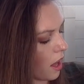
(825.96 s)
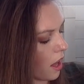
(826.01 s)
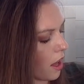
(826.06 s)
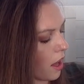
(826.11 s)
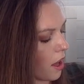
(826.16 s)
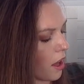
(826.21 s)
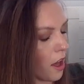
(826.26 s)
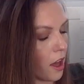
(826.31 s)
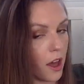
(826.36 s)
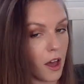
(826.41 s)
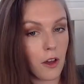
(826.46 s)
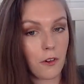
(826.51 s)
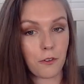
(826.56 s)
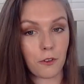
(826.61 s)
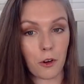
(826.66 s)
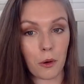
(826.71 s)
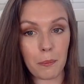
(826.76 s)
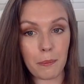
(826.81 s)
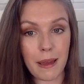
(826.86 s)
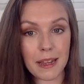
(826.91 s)
a,
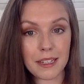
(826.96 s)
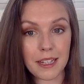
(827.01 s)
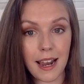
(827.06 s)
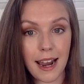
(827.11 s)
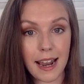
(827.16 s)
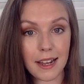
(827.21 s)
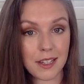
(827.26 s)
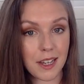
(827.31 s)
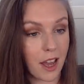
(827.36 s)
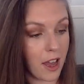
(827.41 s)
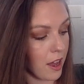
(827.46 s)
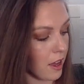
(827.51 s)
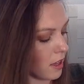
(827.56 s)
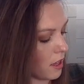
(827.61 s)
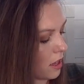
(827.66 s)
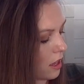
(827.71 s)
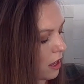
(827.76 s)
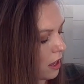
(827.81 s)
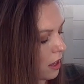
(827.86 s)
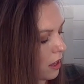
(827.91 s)
for better letter,
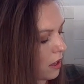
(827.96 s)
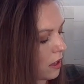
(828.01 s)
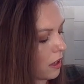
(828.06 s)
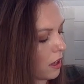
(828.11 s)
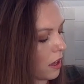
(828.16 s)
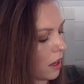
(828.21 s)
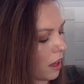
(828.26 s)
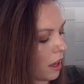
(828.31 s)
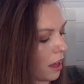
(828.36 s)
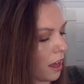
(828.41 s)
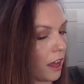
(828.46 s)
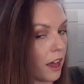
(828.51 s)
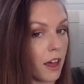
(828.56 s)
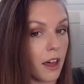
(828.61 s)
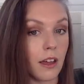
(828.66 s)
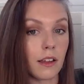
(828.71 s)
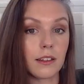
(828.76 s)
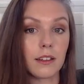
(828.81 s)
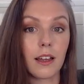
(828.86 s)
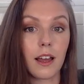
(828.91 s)
her